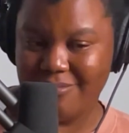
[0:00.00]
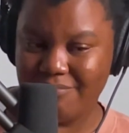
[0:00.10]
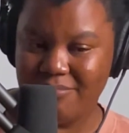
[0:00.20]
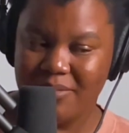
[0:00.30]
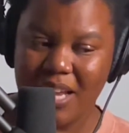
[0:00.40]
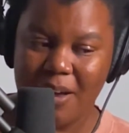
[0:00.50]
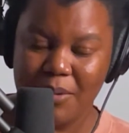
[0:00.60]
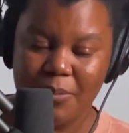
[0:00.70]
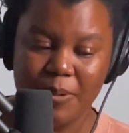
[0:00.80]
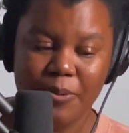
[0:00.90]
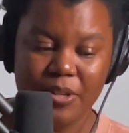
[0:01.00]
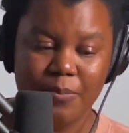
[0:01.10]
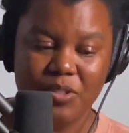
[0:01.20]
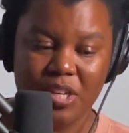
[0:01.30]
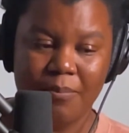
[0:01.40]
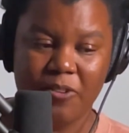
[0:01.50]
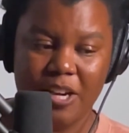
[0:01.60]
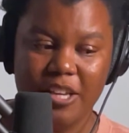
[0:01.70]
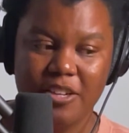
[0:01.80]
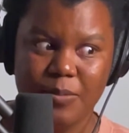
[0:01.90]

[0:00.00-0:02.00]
not many people keep a job for 8 years,